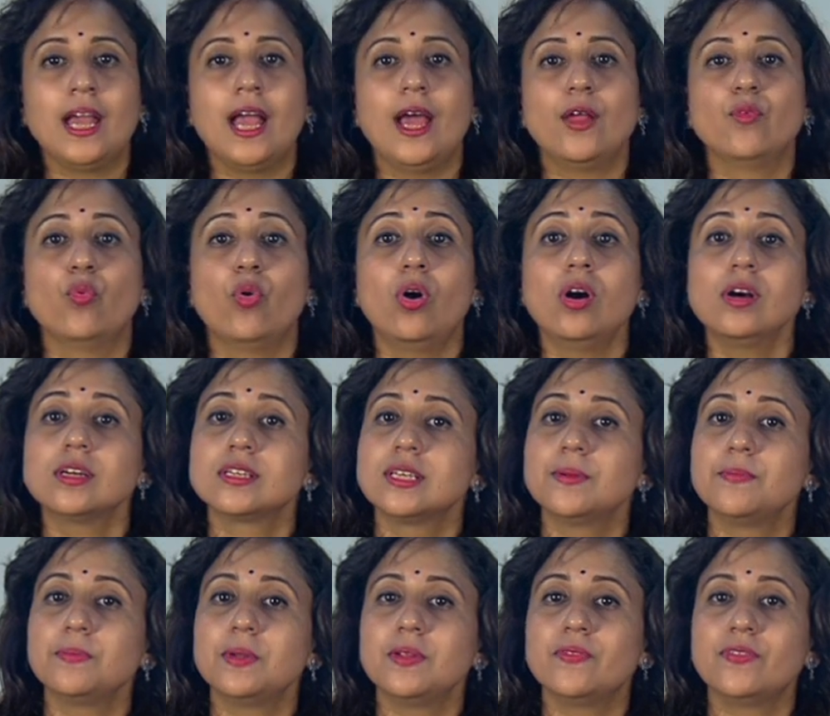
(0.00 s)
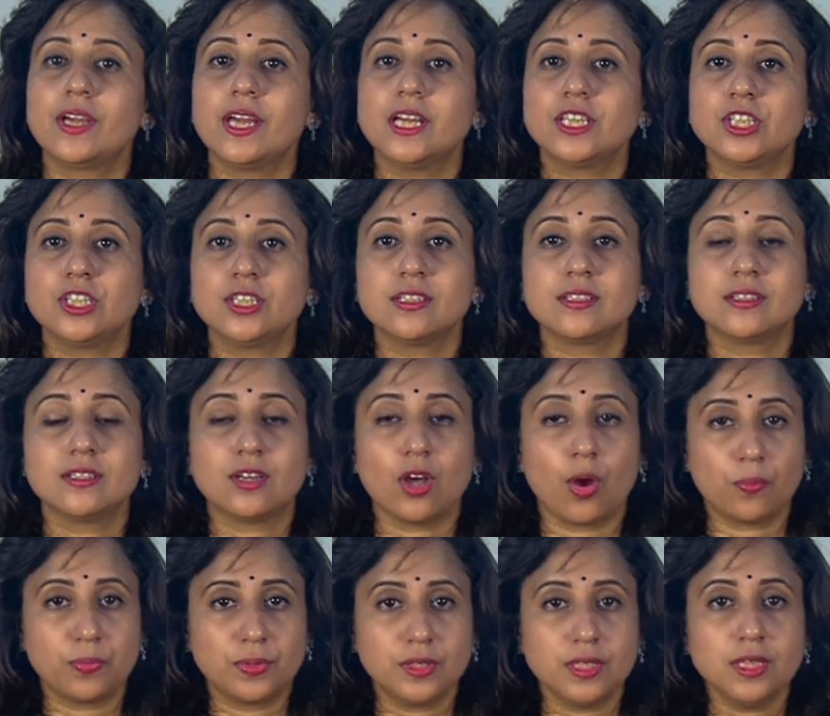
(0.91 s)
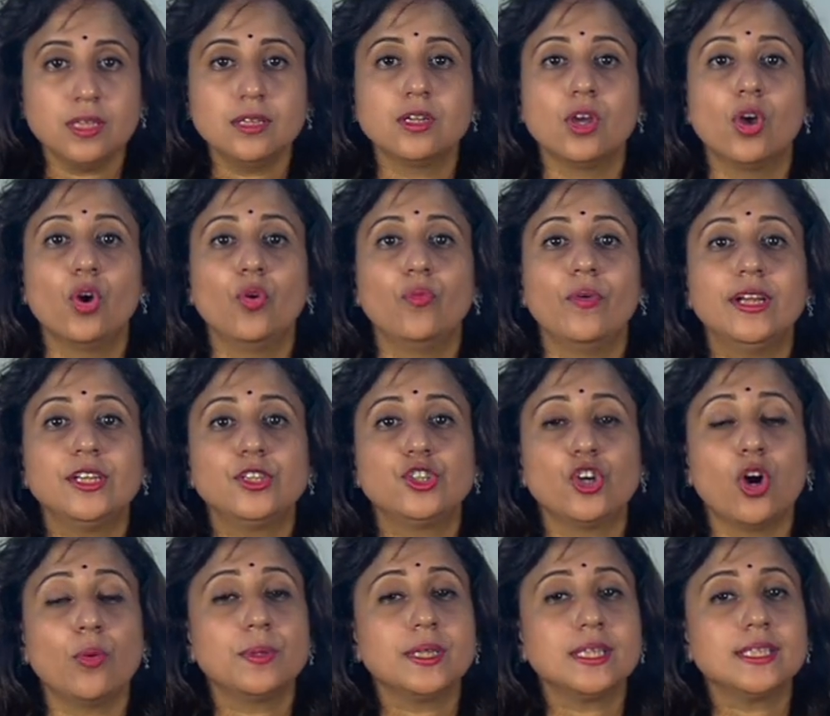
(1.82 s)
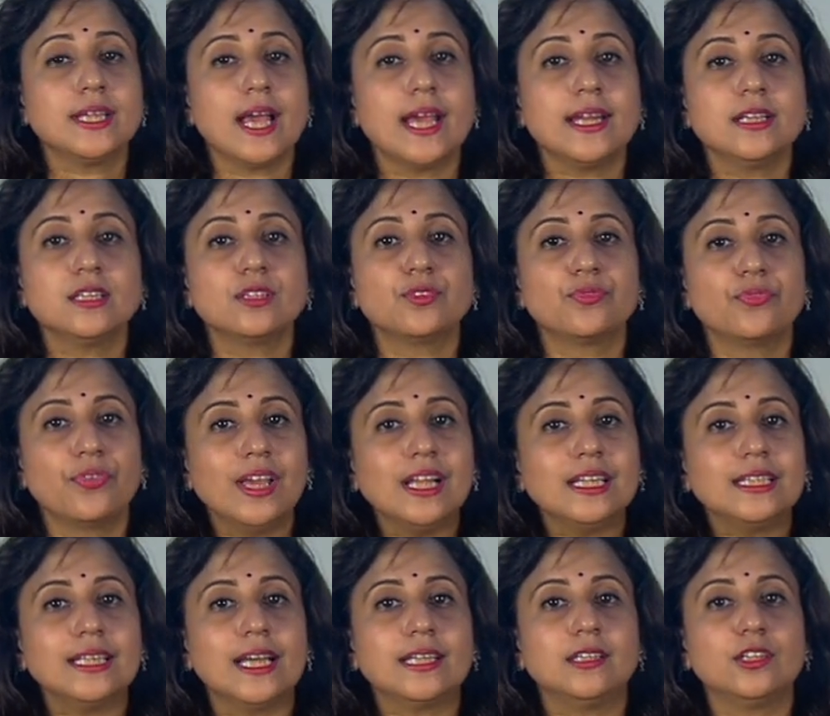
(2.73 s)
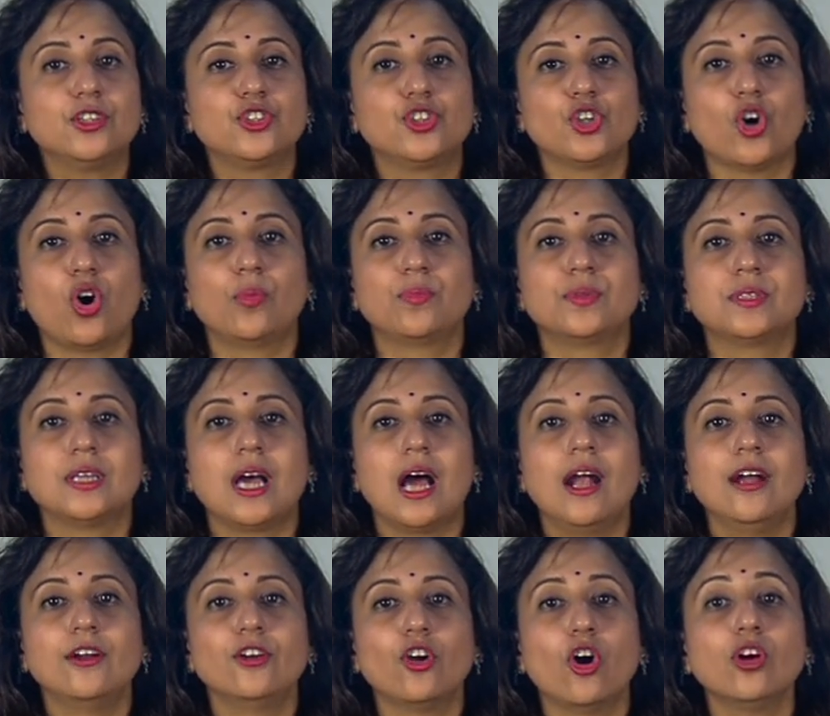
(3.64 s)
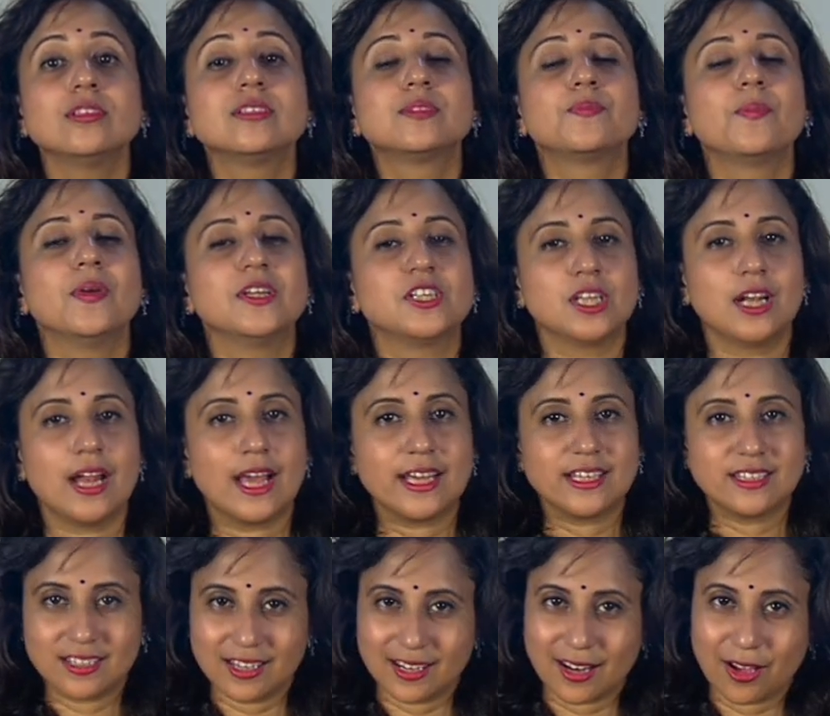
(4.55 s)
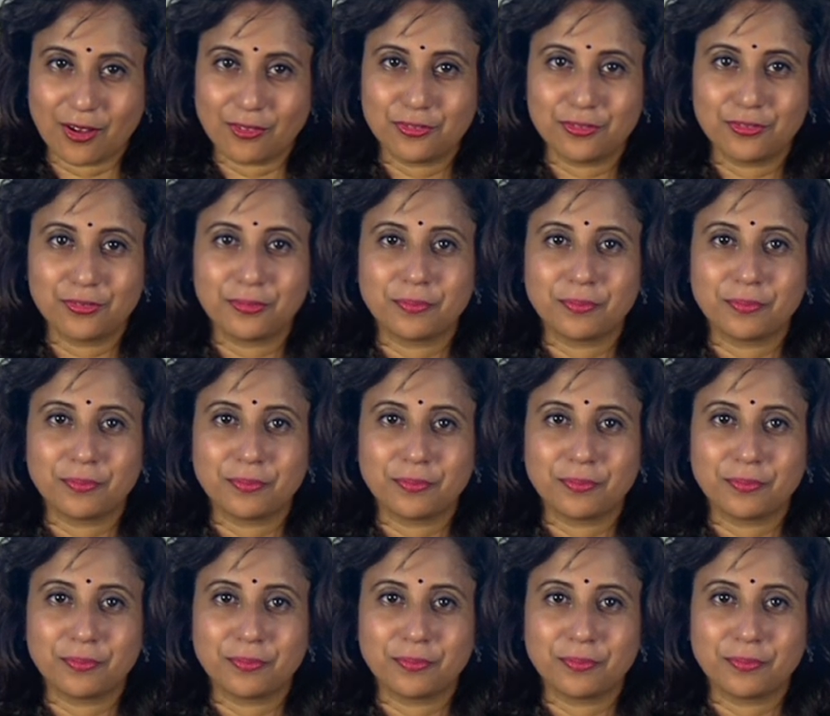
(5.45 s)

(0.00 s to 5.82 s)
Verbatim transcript: And work simplification is adopted when job designers feel that the jobs are not specialized enough.